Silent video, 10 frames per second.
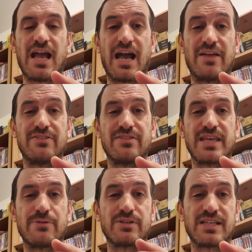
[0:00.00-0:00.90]
And
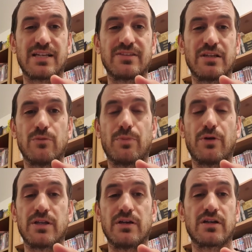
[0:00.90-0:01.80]
they were telling the little
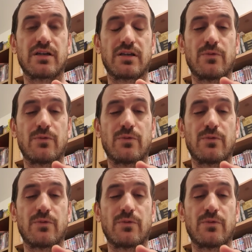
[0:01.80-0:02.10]
boy, "Look,